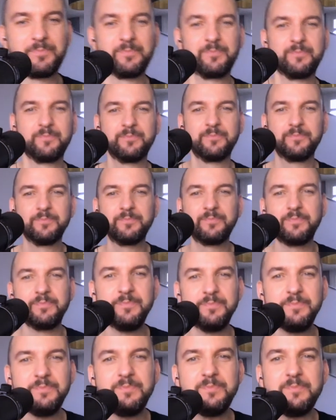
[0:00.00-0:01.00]

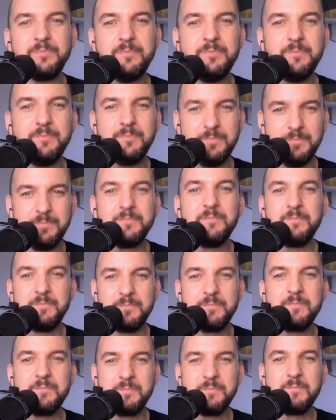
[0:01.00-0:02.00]

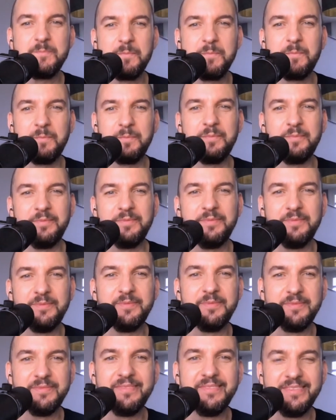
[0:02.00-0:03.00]

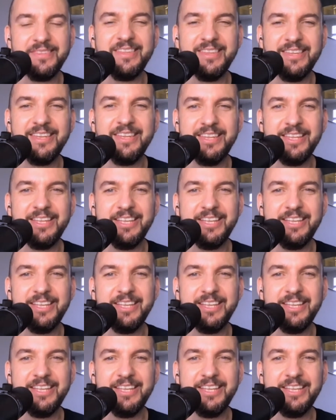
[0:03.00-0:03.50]
[no speech]